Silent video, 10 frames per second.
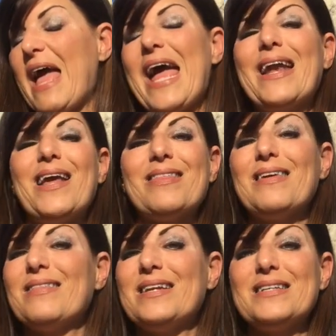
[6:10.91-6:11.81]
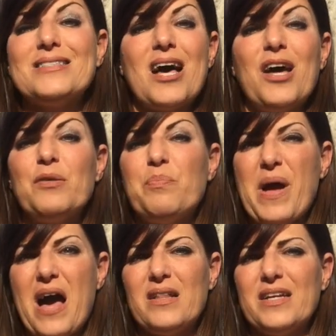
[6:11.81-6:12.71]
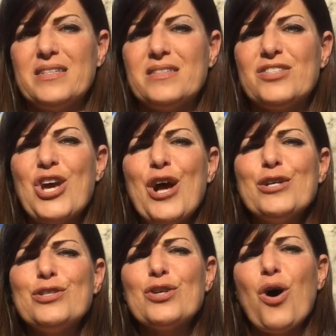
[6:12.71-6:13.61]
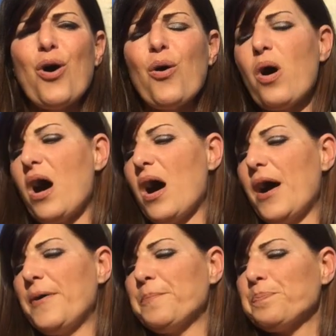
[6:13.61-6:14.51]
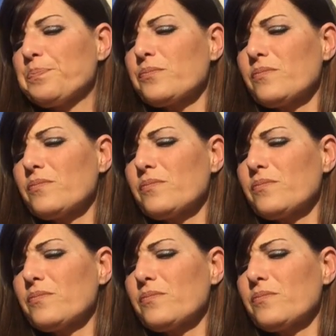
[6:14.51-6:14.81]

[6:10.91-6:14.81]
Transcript: anything that is unbalanced. So, um,